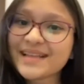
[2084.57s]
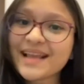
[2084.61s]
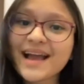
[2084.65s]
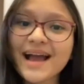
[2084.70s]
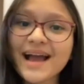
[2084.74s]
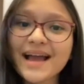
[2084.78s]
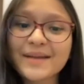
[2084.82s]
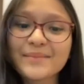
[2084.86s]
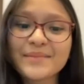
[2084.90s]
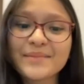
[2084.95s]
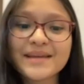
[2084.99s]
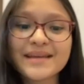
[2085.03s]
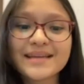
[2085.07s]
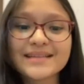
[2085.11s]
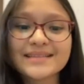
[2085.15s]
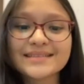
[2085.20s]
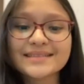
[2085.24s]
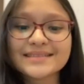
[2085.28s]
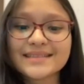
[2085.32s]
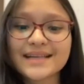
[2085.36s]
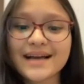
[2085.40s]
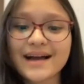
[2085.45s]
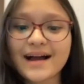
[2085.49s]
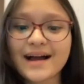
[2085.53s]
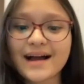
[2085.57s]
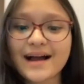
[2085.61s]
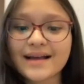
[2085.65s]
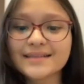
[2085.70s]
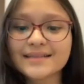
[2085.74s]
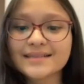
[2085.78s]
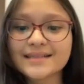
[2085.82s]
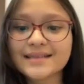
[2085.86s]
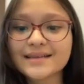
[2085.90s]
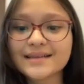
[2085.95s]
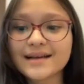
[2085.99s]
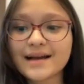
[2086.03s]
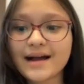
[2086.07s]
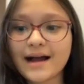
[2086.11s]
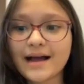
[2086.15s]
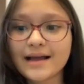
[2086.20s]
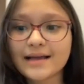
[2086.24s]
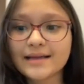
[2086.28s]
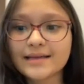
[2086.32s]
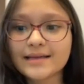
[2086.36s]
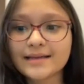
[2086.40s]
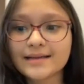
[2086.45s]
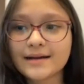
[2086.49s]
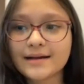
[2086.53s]
I mean, I think
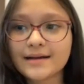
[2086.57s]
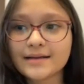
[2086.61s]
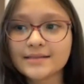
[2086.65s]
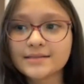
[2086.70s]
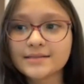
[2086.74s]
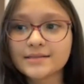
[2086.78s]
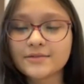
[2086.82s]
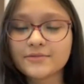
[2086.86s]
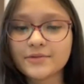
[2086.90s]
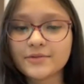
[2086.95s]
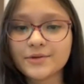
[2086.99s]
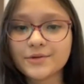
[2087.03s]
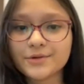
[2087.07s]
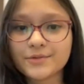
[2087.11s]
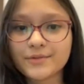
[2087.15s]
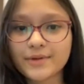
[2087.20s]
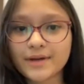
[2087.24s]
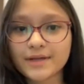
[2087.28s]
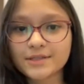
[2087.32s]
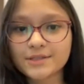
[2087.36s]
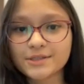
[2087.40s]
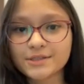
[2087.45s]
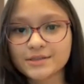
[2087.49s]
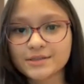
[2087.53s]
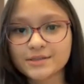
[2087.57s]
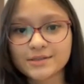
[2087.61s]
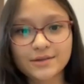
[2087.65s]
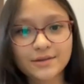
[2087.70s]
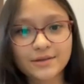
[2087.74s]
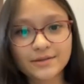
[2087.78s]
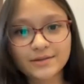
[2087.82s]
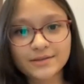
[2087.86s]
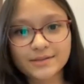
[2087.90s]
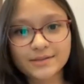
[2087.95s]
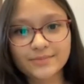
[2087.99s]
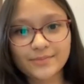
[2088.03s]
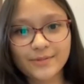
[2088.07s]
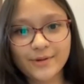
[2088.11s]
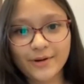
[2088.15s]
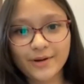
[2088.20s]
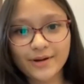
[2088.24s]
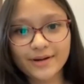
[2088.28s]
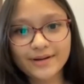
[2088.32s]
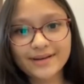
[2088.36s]
I can ask a few questions on the spot.